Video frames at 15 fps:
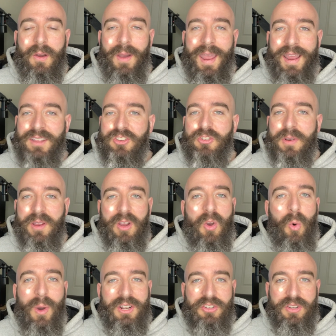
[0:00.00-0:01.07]
answering a
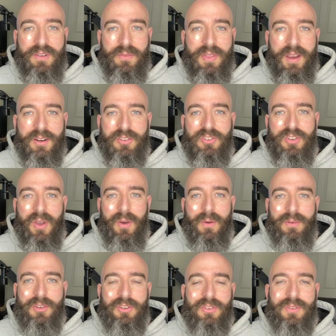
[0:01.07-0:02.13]
question of theirs.
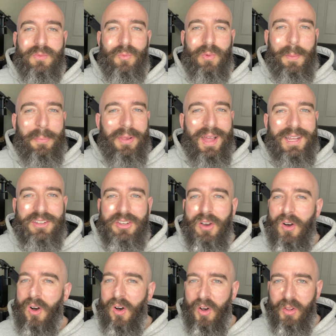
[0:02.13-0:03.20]
So just reply to
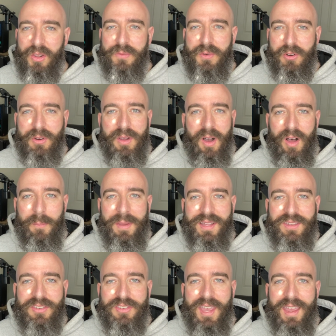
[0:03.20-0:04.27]
all of your
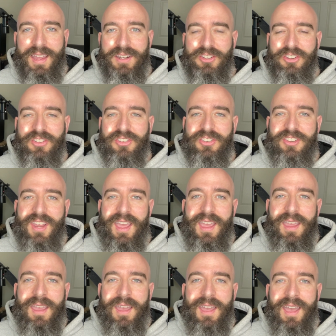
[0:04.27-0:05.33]
comments and just
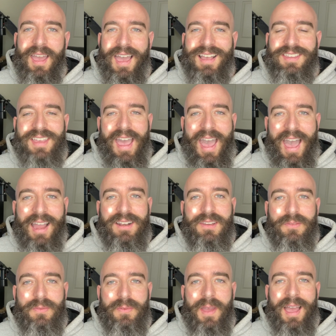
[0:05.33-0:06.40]
stay as
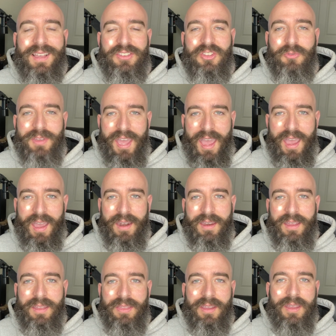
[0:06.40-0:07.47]
active as you can
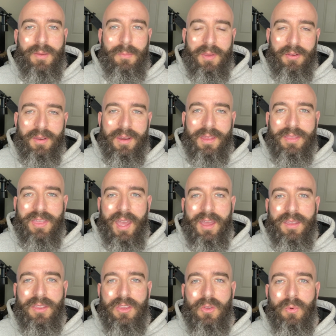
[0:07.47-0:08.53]
in the community
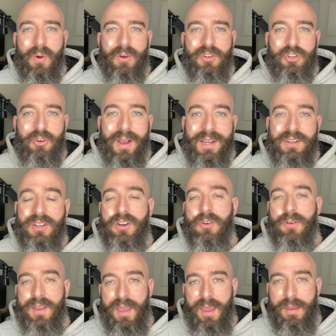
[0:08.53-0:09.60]
that you are trying to
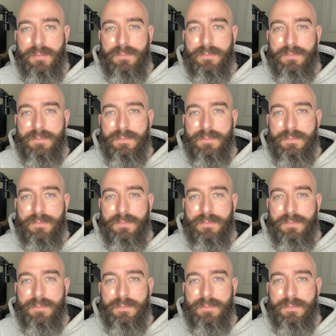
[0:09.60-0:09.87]
create.